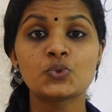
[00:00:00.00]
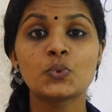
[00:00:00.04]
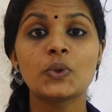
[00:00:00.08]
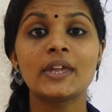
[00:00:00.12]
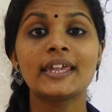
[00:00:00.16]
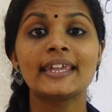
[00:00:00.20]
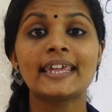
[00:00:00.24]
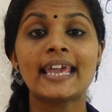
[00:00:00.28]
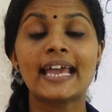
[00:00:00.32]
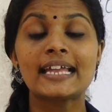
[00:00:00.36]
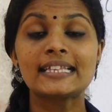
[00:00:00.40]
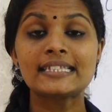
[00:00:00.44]

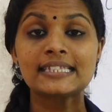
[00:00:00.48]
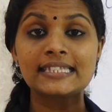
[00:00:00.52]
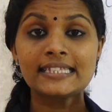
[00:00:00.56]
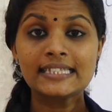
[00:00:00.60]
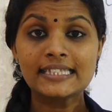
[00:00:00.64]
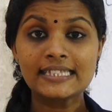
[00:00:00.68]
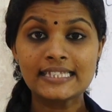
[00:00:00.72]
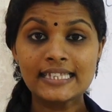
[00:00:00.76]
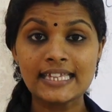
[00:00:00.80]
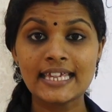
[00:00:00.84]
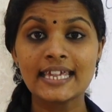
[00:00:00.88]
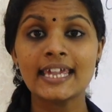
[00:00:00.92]
we can
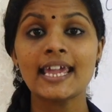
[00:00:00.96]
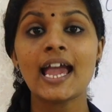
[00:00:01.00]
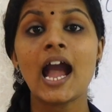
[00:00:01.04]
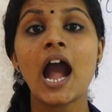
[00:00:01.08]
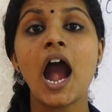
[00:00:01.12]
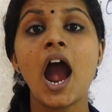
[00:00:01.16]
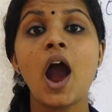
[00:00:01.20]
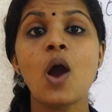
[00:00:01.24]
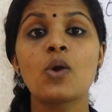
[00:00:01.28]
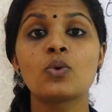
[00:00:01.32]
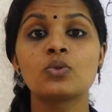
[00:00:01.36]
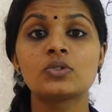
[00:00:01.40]
see
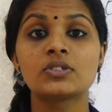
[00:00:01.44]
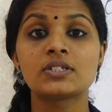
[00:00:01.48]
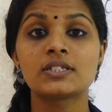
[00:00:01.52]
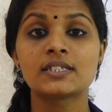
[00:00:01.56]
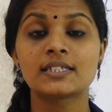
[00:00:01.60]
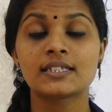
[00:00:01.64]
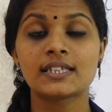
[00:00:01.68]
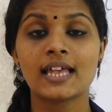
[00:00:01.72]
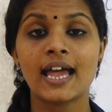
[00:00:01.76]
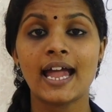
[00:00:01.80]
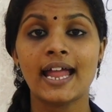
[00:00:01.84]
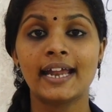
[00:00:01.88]

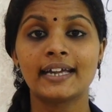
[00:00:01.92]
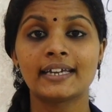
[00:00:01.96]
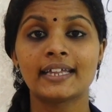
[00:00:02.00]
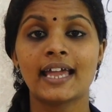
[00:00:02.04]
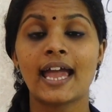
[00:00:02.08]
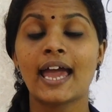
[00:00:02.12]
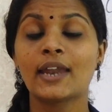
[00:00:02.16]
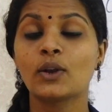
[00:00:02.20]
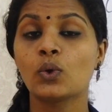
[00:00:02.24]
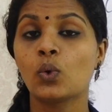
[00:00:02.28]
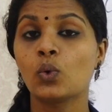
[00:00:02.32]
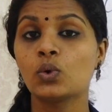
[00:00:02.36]
outside
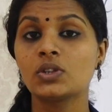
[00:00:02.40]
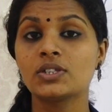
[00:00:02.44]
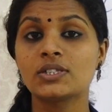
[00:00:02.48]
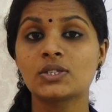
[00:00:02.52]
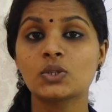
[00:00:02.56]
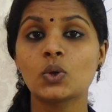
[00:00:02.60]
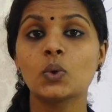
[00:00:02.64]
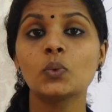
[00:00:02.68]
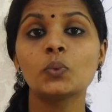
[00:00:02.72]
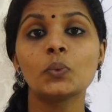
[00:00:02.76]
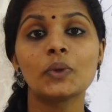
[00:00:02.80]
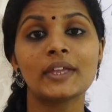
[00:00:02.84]
and
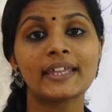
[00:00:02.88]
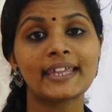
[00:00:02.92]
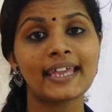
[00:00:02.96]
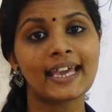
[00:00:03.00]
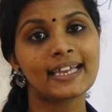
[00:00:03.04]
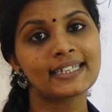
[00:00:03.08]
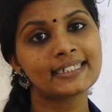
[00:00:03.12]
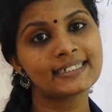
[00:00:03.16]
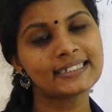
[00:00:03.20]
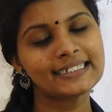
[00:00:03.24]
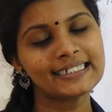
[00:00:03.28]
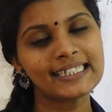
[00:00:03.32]
also we
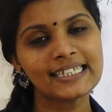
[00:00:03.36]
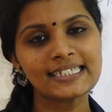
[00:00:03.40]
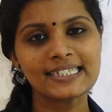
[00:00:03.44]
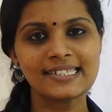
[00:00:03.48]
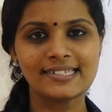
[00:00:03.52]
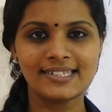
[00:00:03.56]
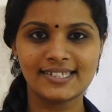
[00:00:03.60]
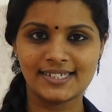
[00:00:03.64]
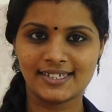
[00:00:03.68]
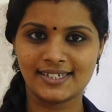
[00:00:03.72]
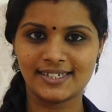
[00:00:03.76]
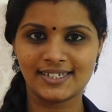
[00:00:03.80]
can
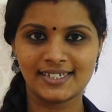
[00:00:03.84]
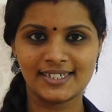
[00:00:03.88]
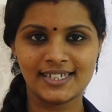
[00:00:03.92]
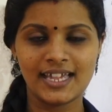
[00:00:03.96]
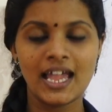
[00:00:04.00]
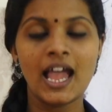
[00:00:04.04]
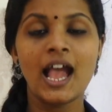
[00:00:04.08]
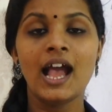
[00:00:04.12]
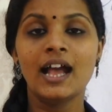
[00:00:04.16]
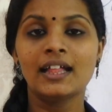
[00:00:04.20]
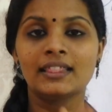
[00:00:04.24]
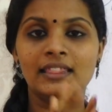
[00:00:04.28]
touch it.
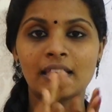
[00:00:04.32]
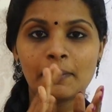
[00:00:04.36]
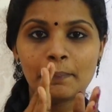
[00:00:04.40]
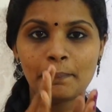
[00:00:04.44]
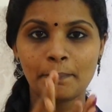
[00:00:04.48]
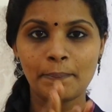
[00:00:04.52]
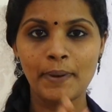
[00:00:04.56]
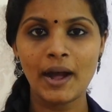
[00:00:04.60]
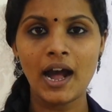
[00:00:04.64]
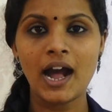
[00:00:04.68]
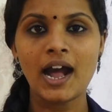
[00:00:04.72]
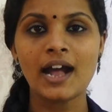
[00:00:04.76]
The
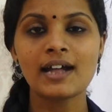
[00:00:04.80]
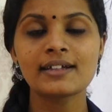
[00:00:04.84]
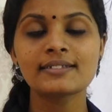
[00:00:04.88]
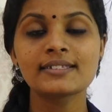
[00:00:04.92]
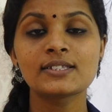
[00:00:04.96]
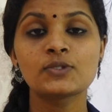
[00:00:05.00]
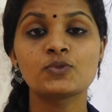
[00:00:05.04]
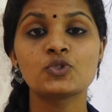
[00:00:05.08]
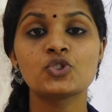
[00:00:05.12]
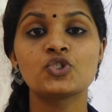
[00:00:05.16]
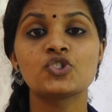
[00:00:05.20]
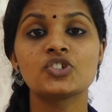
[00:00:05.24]

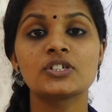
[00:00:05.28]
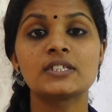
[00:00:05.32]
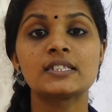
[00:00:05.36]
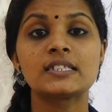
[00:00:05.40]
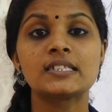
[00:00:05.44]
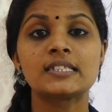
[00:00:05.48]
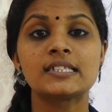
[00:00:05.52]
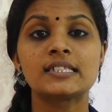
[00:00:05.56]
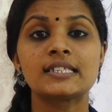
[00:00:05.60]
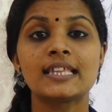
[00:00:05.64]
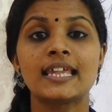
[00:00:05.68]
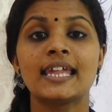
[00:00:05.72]
parts which is
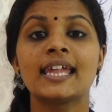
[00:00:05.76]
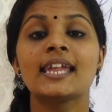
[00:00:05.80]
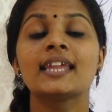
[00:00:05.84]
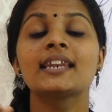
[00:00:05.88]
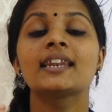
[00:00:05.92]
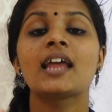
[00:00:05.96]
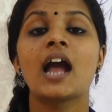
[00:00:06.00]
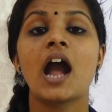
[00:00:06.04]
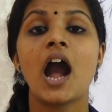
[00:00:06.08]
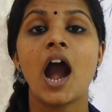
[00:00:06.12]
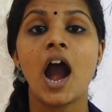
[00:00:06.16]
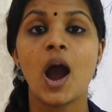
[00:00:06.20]

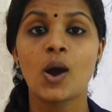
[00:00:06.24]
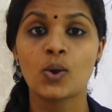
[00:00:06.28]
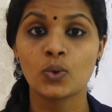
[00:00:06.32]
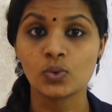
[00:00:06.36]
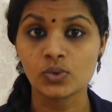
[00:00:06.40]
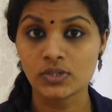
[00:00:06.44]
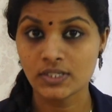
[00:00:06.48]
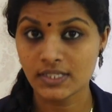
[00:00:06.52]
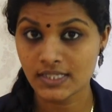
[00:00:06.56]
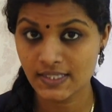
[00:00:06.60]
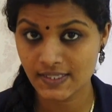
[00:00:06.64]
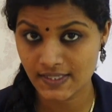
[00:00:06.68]
seen
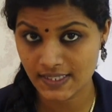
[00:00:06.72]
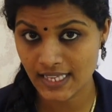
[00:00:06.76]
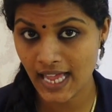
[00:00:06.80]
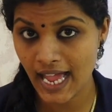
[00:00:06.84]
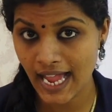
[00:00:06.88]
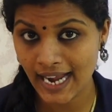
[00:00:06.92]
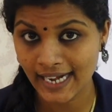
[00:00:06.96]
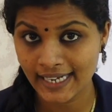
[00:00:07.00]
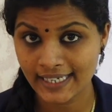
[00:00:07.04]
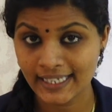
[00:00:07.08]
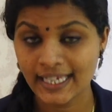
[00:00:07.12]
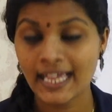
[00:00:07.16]

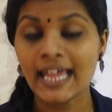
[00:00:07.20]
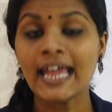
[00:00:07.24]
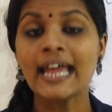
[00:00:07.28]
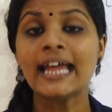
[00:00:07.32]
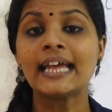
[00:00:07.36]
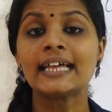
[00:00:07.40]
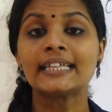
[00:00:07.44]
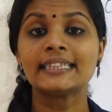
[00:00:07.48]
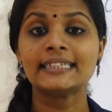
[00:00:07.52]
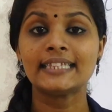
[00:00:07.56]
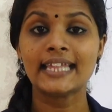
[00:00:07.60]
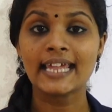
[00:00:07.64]
outside,
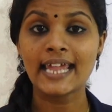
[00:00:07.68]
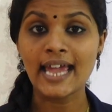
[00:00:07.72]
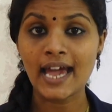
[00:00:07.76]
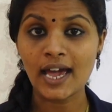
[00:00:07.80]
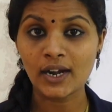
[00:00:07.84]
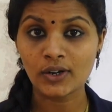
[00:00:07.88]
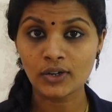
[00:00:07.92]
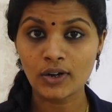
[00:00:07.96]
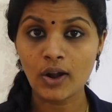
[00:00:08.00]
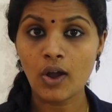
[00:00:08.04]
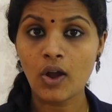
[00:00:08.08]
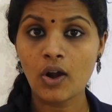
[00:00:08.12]
they
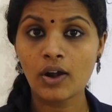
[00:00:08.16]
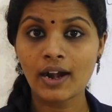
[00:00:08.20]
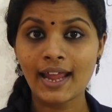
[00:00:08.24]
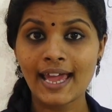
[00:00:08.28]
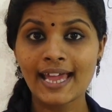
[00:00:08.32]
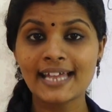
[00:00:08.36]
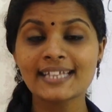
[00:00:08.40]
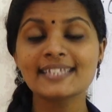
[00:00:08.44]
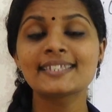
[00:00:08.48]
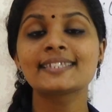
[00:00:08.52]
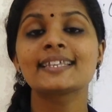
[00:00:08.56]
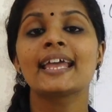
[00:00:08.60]
are known
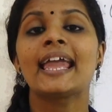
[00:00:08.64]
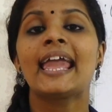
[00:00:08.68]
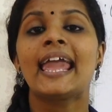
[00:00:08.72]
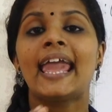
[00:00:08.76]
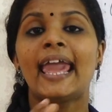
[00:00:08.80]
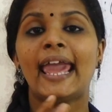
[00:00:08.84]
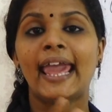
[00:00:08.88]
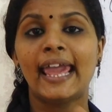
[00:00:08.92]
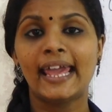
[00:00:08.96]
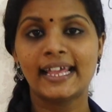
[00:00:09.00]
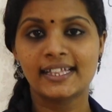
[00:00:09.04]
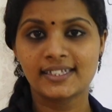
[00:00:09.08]
as
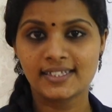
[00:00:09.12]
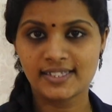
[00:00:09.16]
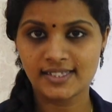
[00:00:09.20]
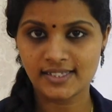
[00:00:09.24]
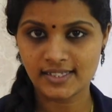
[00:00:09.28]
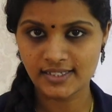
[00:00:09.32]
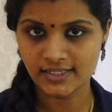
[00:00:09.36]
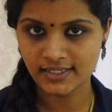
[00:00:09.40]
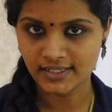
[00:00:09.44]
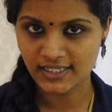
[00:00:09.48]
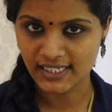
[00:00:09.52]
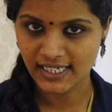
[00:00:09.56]

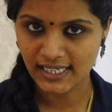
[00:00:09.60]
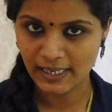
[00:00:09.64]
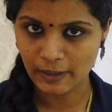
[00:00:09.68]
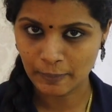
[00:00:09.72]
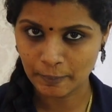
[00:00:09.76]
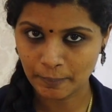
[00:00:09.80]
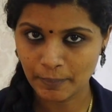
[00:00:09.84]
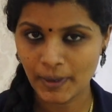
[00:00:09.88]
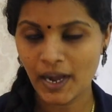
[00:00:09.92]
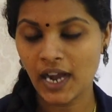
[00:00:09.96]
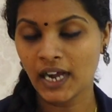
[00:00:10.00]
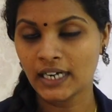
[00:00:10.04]
external
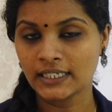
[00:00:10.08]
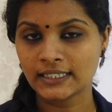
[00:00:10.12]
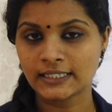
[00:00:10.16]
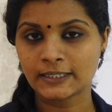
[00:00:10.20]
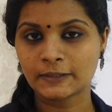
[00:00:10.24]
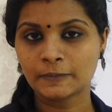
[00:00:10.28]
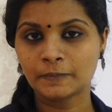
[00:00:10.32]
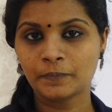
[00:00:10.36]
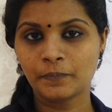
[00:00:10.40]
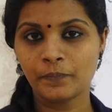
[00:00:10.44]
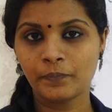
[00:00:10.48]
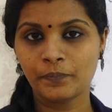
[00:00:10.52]
part.
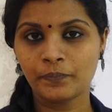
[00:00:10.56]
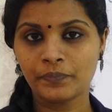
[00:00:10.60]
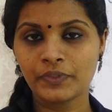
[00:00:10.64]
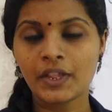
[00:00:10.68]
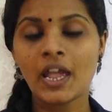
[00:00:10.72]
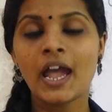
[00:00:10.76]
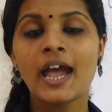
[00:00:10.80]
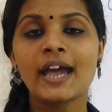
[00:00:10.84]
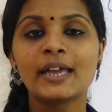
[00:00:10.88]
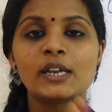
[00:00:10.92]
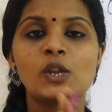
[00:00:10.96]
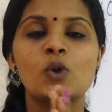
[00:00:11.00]

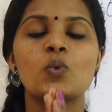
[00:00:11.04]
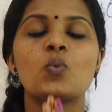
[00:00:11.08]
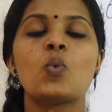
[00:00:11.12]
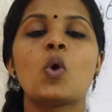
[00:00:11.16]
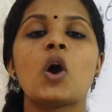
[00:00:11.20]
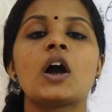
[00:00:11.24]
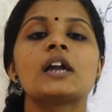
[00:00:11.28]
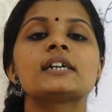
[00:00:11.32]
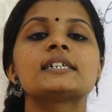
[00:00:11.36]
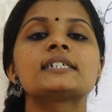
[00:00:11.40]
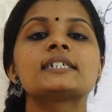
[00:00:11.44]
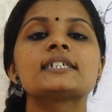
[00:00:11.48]
Now
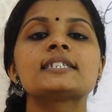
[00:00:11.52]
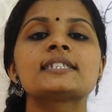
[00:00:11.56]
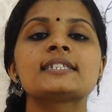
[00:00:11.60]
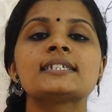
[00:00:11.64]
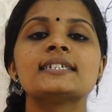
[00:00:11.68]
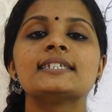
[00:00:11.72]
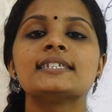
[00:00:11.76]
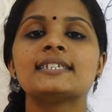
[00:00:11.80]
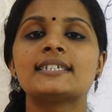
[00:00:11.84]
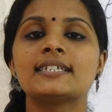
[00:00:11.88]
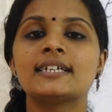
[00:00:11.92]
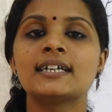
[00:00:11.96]
what is
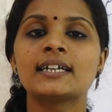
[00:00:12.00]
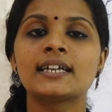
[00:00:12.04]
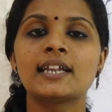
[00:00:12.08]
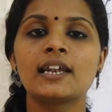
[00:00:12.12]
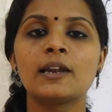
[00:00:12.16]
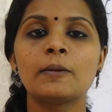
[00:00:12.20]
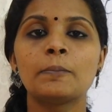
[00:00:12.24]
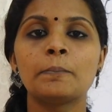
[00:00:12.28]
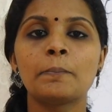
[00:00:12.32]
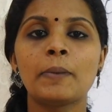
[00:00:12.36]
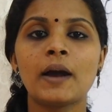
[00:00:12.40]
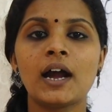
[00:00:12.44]

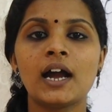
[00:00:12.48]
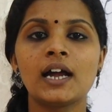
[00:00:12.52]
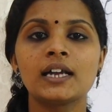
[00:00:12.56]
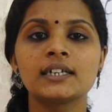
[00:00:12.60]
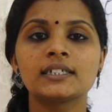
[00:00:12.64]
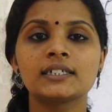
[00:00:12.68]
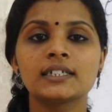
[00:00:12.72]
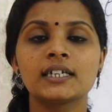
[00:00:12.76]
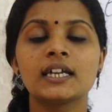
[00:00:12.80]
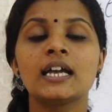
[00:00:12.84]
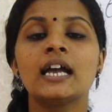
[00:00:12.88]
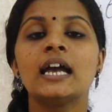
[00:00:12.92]
internal
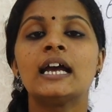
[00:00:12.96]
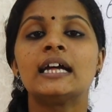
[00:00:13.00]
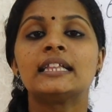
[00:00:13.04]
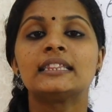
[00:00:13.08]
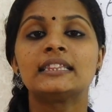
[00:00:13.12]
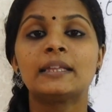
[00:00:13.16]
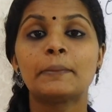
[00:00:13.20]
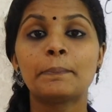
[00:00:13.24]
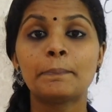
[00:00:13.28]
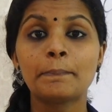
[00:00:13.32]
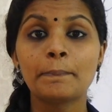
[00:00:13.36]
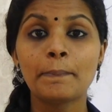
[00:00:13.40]
part?
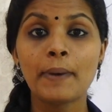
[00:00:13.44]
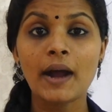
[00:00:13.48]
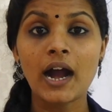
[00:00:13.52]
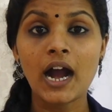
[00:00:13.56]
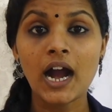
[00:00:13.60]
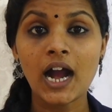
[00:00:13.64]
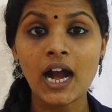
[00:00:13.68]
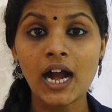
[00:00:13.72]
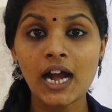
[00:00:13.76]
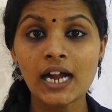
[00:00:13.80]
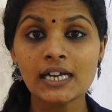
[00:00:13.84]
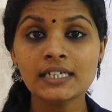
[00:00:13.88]
The
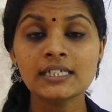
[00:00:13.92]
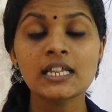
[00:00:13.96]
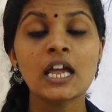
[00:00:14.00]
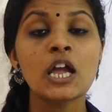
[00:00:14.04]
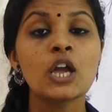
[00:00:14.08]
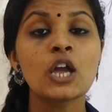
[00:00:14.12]
part